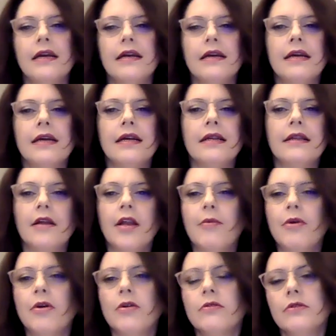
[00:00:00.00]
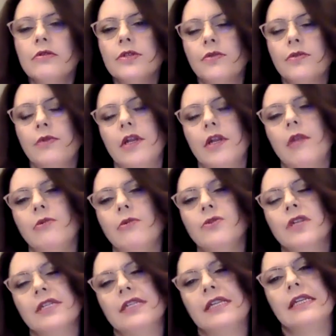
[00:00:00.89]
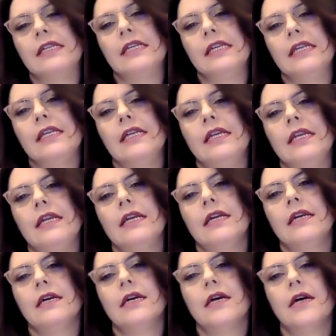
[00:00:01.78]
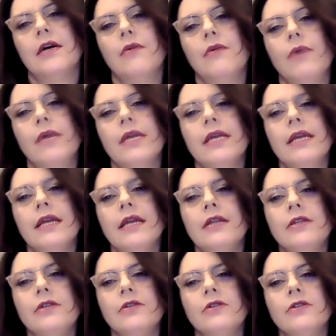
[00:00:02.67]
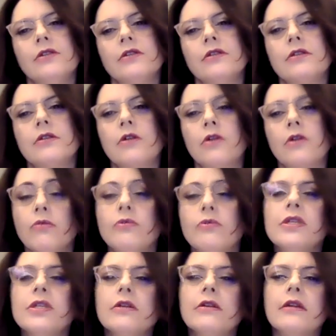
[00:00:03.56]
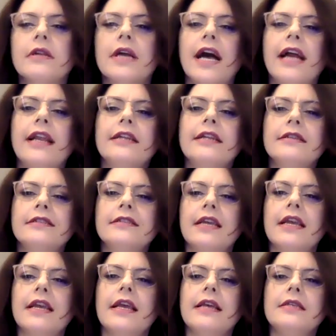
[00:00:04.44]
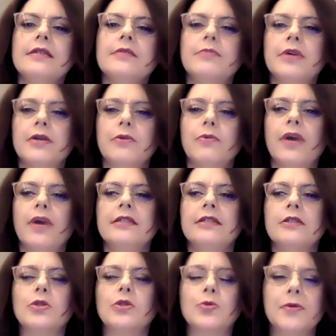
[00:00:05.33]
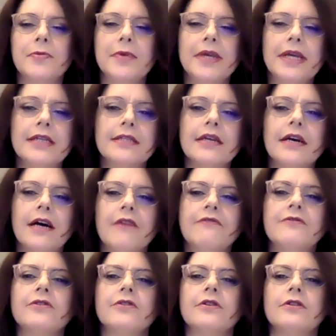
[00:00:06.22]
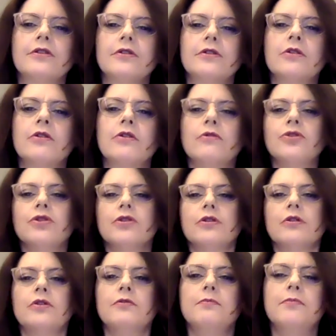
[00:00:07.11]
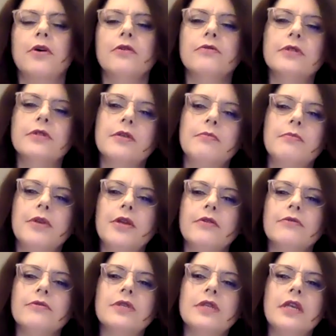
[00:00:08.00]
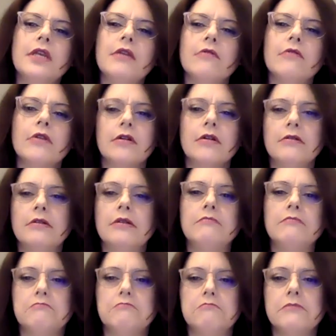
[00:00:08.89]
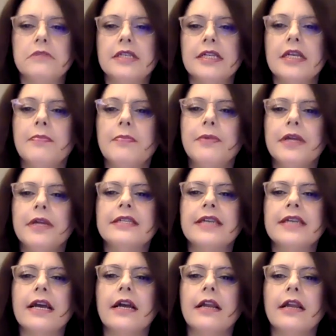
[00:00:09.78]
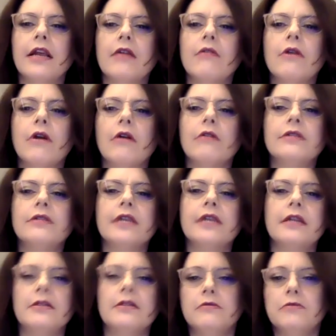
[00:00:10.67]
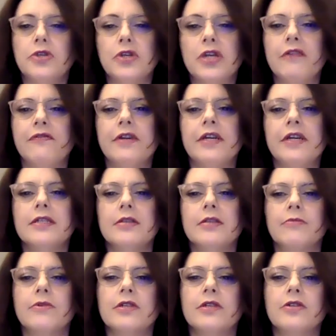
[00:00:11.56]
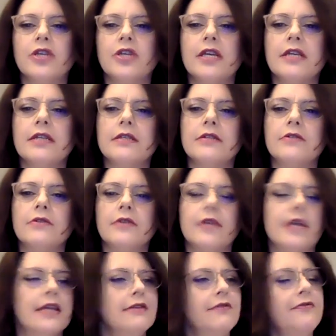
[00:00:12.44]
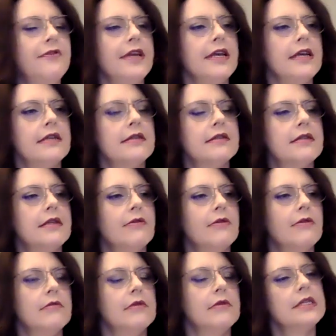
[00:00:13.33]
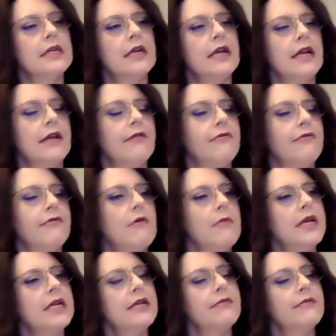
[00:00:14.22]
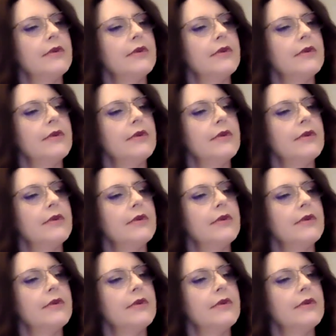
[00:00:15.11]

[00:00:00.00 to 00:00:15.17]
uh, anonymous, anonymous attendee, uh, why can't you disclose in 90 days, but waited three weeks after disclosure to post a POC or GP technical content to give customers a chance to get the fix? kind of comment.